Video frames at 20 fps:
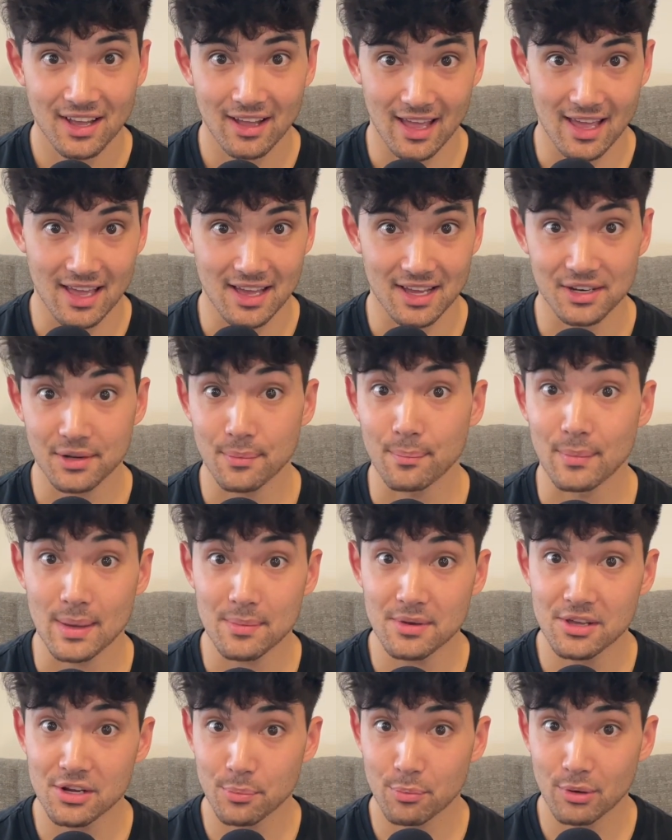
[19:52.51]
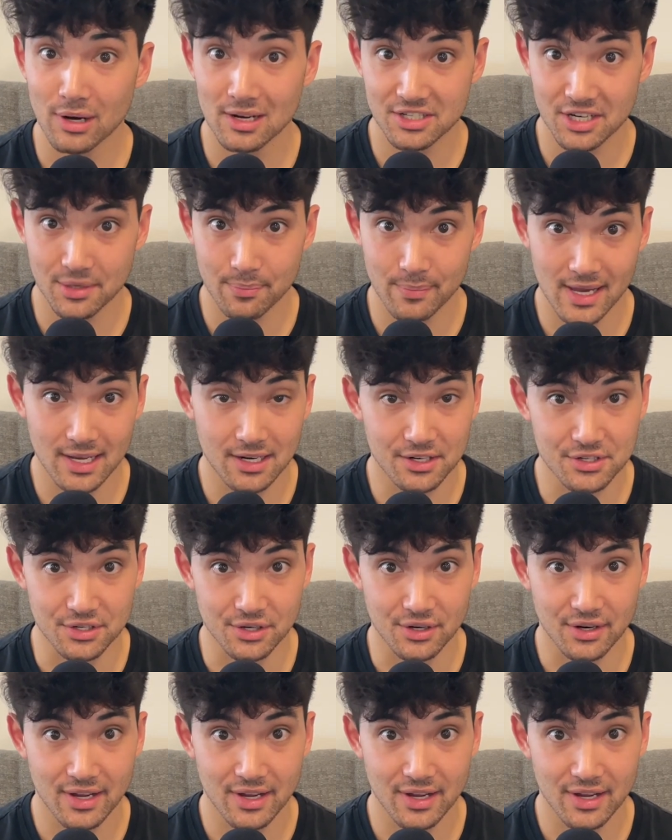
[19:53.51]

And maybe your project manager